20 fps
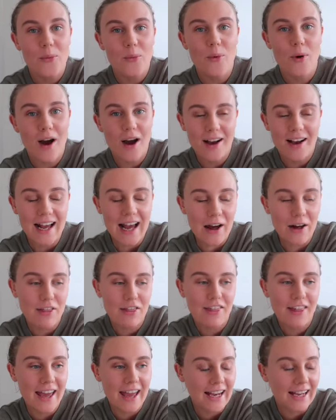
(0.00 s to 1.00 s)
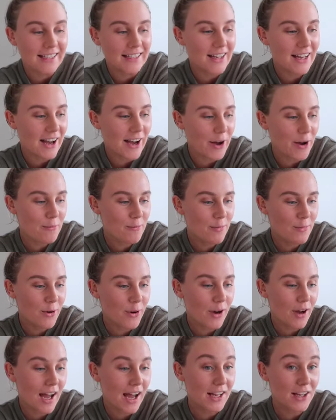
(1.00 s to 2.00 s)
workout thing,
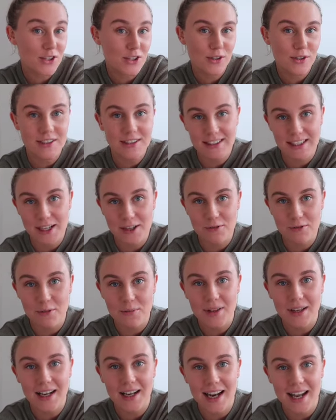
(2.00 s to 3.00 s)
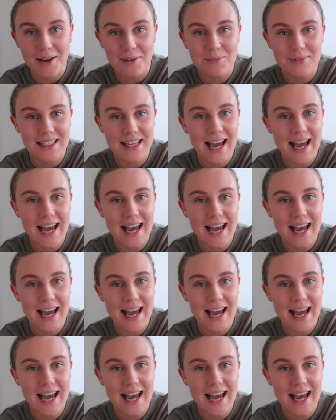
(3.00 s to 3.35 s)
as you would have seen from the clips,